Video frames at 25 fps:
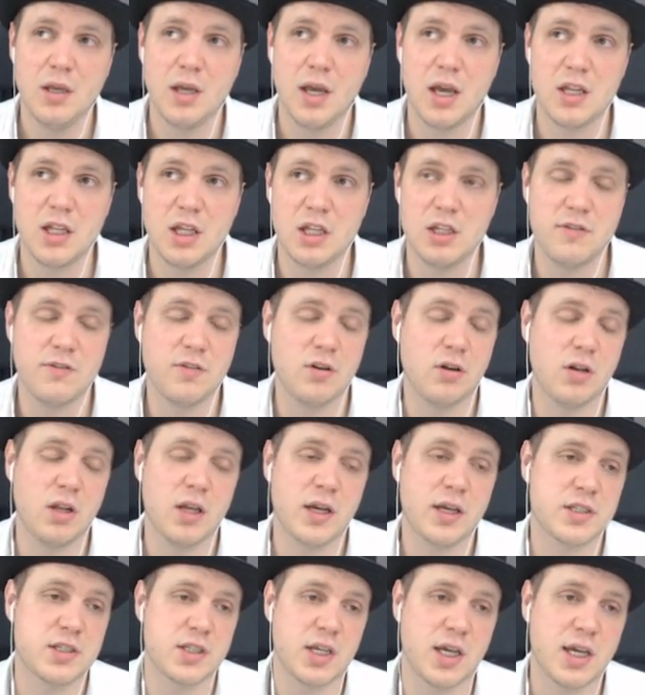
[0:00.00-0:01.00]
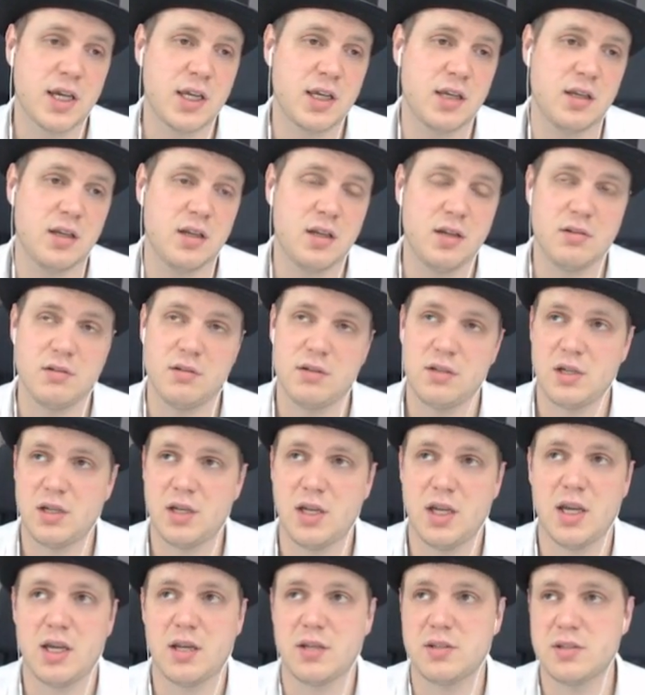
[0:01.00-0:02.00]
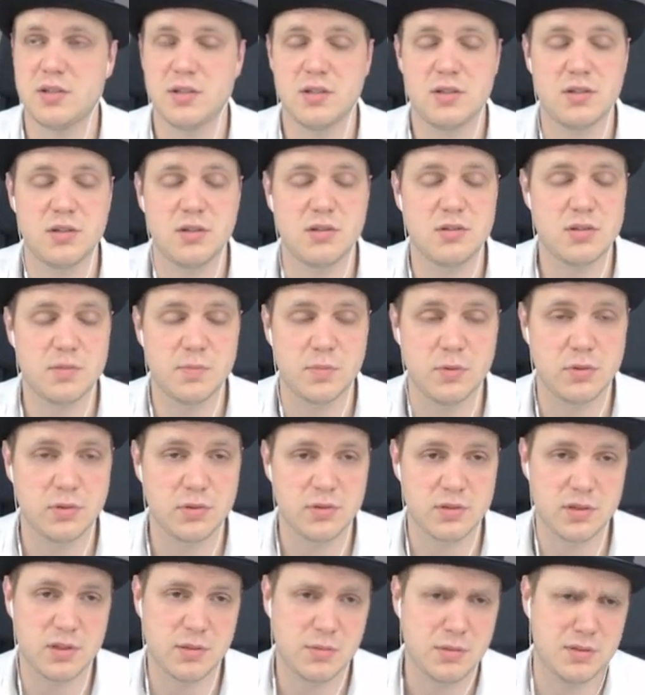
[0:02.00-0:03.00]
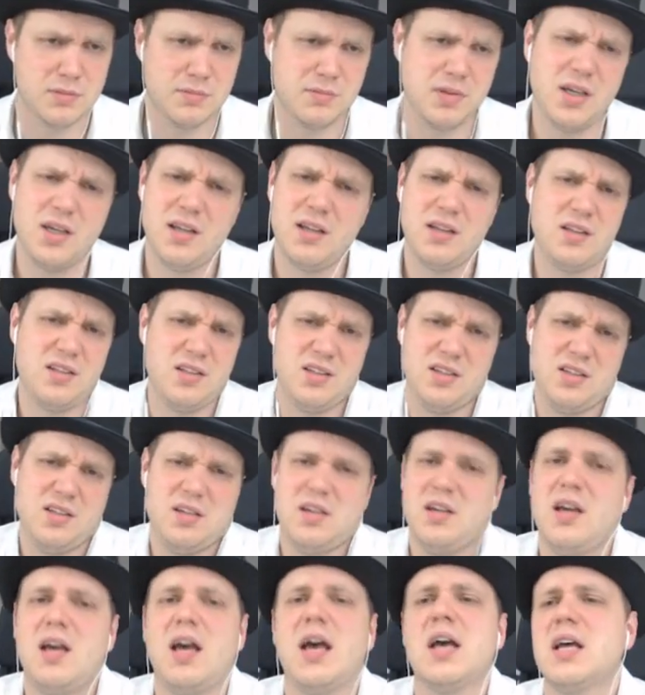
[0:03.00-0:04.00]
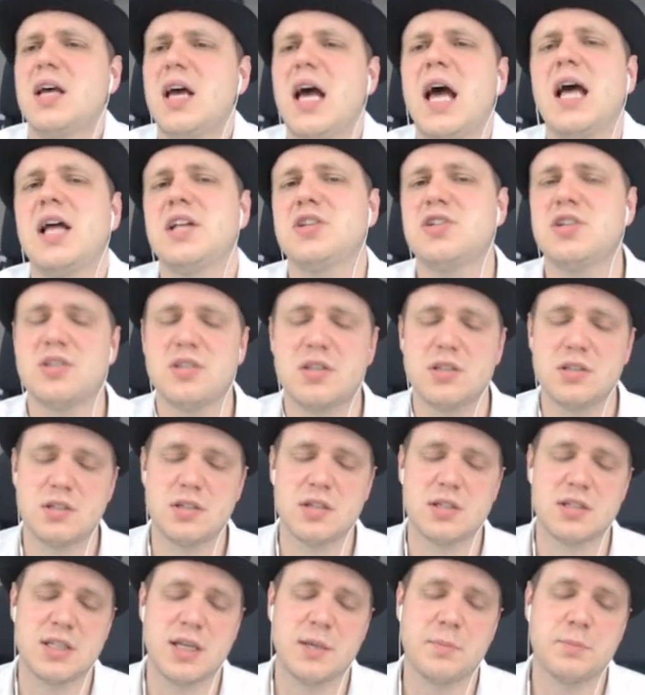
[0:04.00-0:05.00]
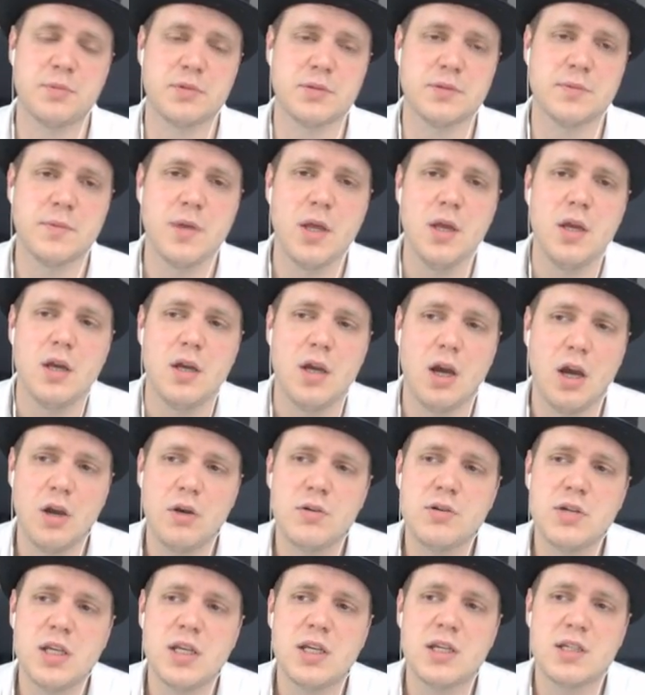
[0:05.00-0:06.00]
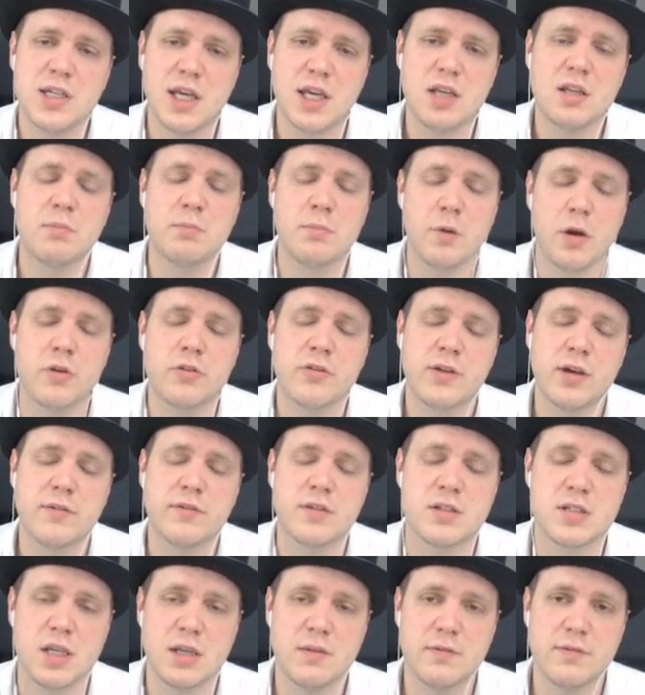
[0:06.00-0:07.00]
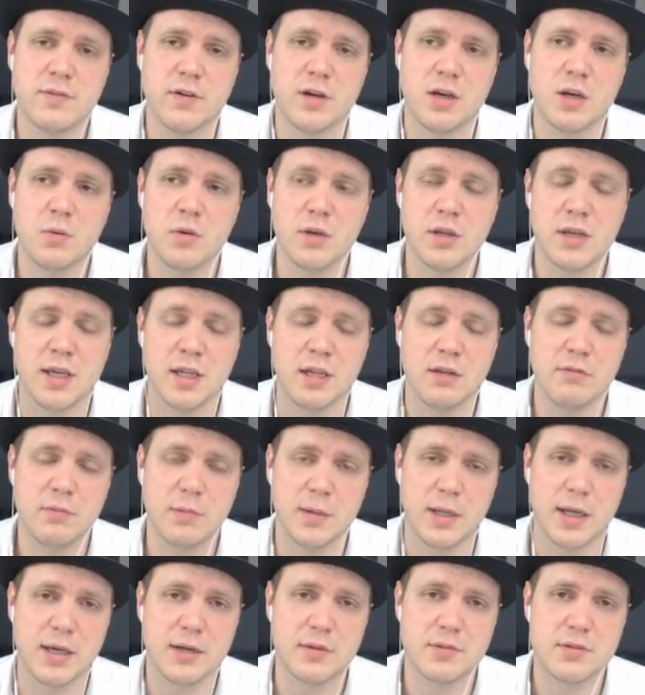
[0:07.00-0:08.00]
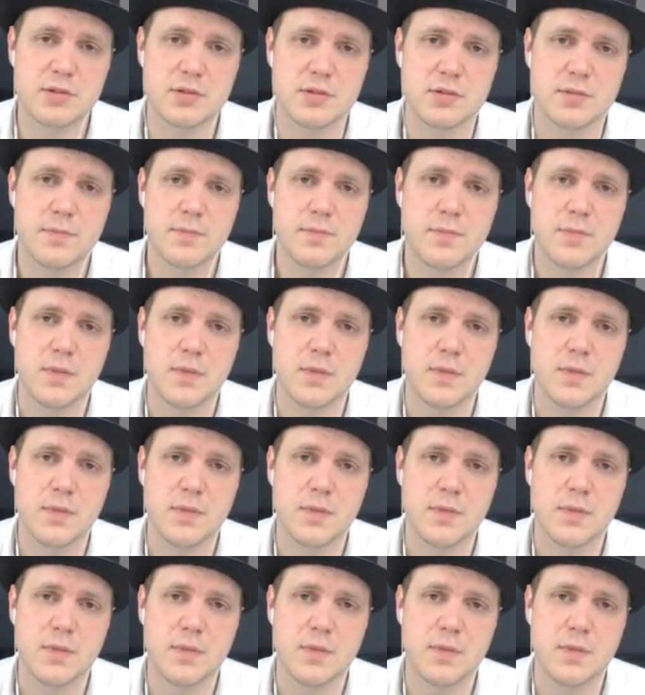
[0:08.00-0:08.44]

and then you've got, like, say, you know, like an axe and two supports or something. Just as an example, O D can take them both out of a team fight where you kill everybody else.